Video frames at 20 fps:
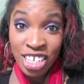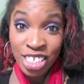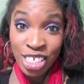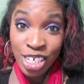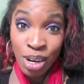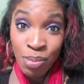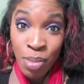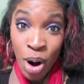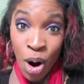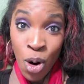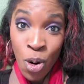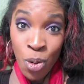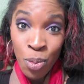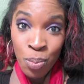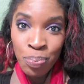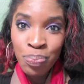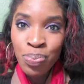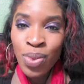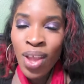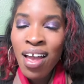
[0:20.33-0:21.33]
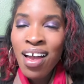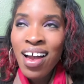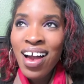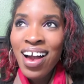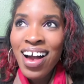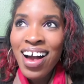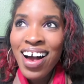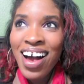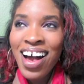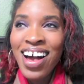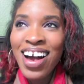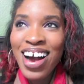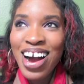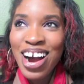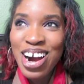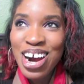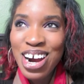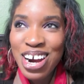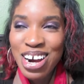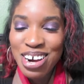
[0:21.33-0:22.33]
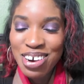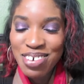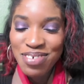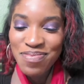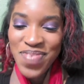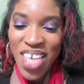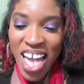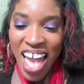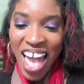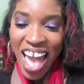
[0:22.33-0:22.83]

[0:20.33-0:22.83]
I took them home. um,